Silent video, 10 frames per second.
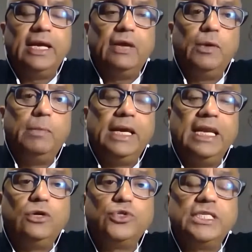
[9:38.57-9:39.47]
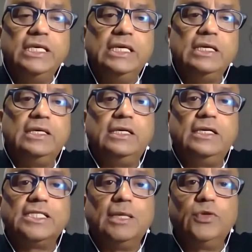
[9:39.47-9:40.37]
Again, we're beginning to see
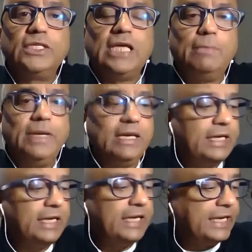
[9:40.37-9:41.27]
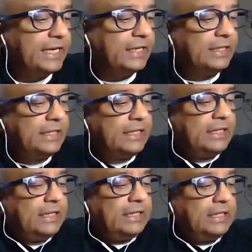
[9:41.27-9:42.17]
uh, some of this happen in India.
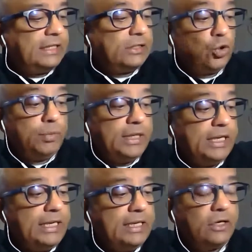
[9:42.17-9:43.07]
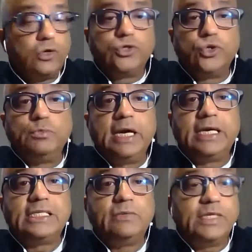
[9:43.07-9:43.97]
Uh, globally, across those
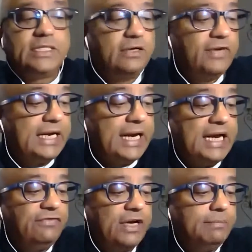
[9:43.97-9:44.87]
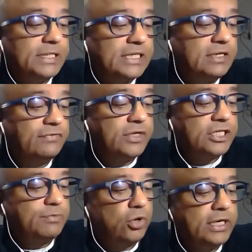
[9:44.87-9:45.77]
markets that were surveyed, 85% of the
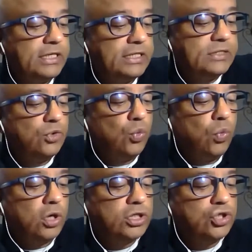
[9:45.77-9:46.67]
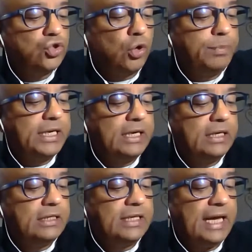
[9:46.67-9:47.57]
respondents who watch
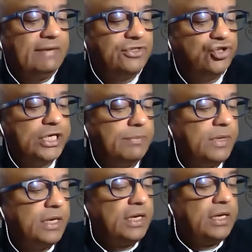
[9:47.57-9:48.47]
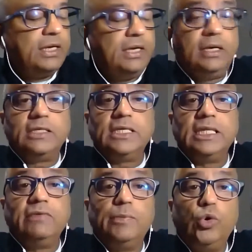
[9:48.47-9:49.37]
shopping live stream uh, said
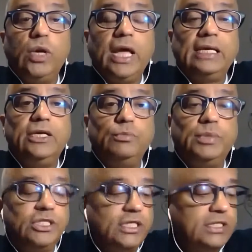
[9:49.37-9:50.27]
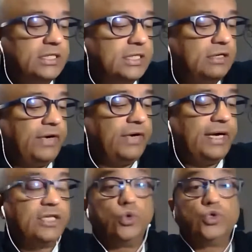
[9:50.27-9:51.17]
they were more likely to purchase uh,
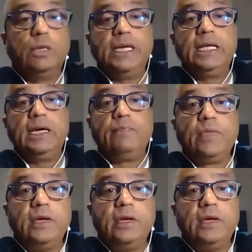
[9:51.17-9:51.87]
via social media.